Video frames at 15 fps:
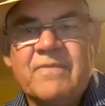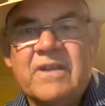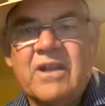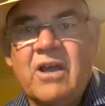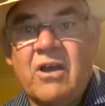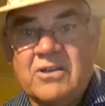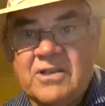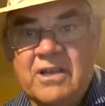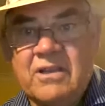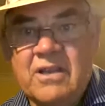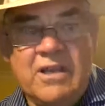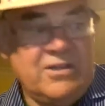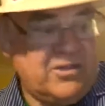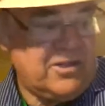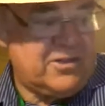You know, I said,
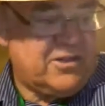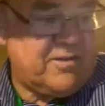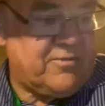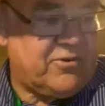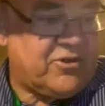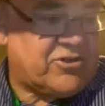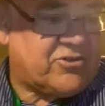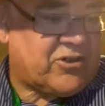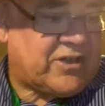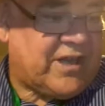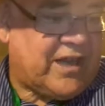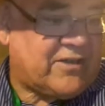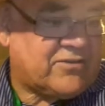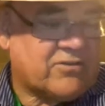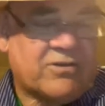to the Dimmer District
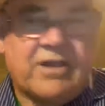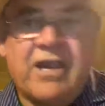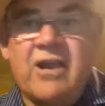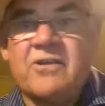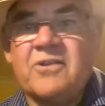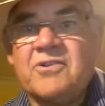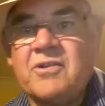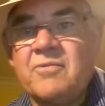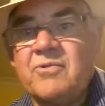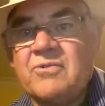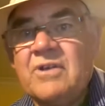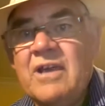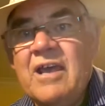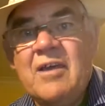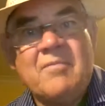Council, care of the Dimmer
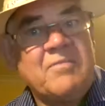District,